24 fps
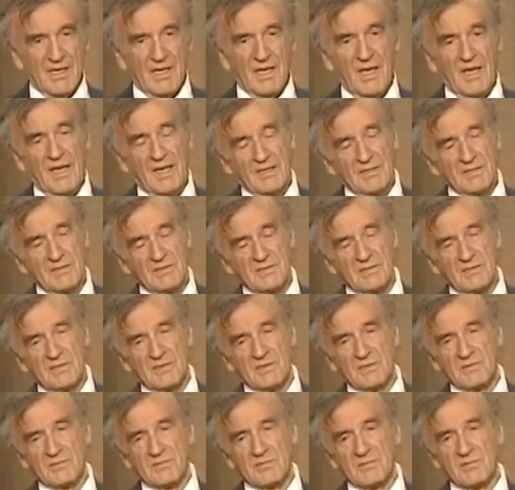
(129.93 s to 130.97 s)
and
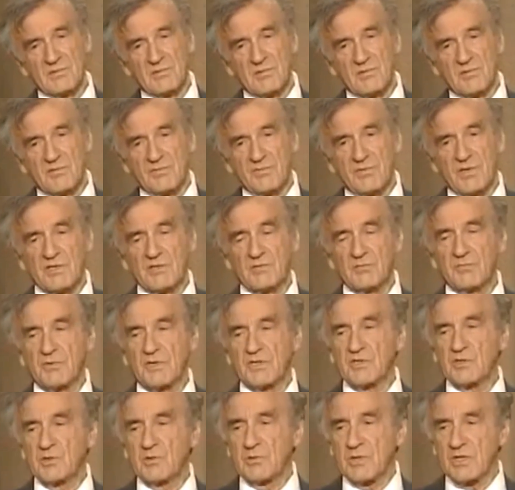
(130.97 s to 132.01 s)
for
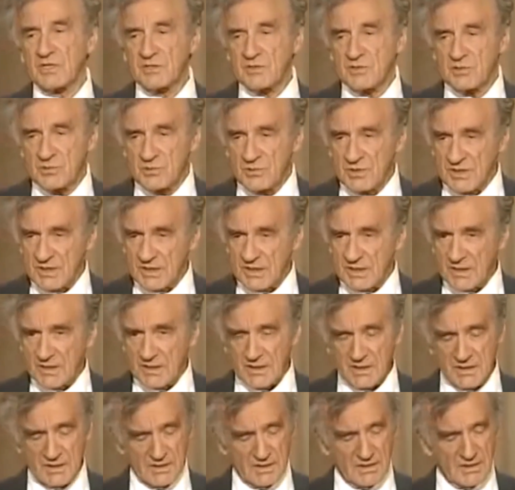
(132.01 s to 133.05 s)
what you are doing
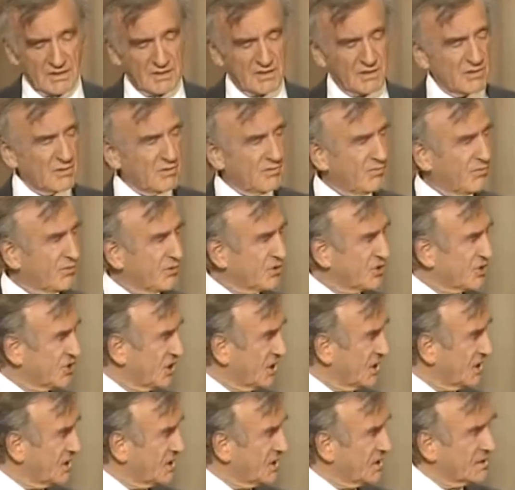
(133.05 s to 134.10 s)
for
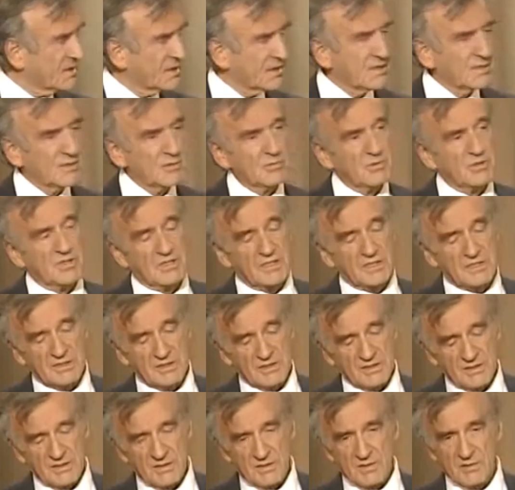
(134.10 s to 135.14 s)
children in the
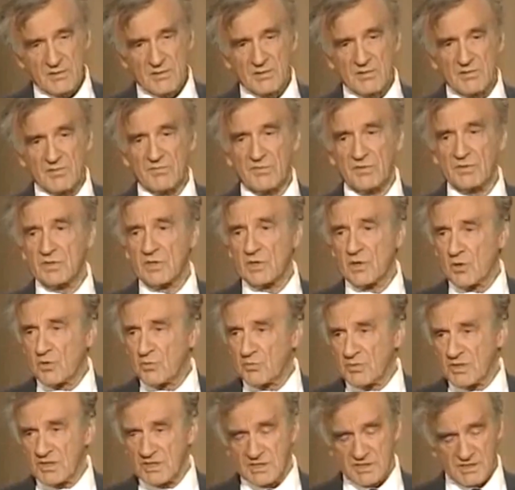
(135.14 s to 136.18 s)
world, for the
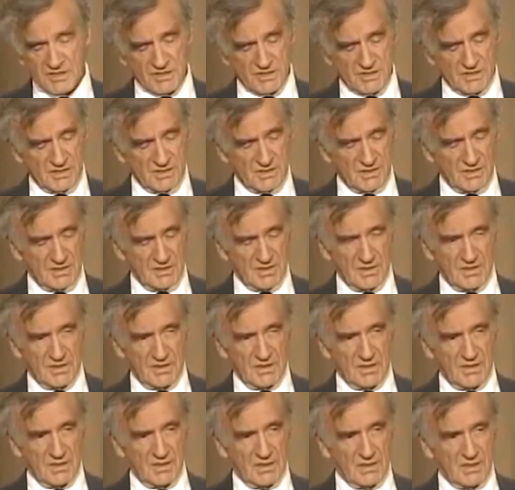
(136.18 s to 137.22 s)
homeless,
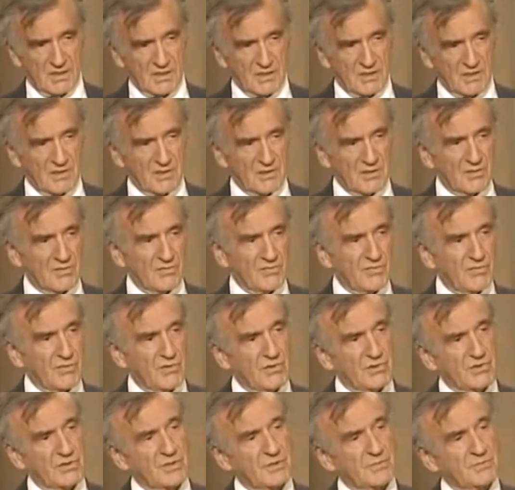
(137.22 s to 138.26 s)

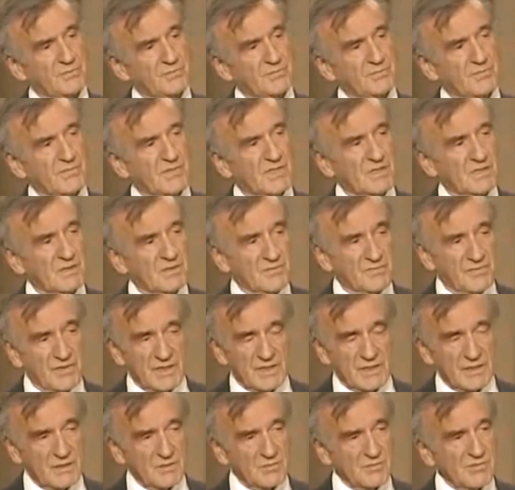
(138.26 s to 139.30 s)
for the
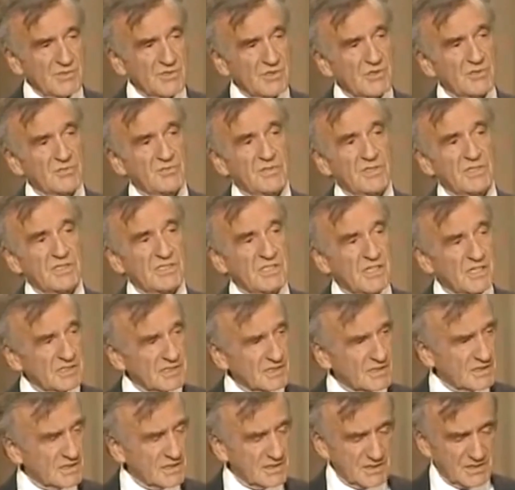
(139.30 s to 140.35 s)
victims of
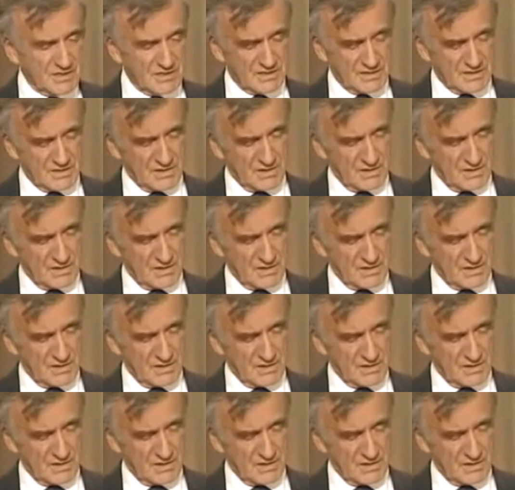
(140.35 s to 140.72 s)
injustice,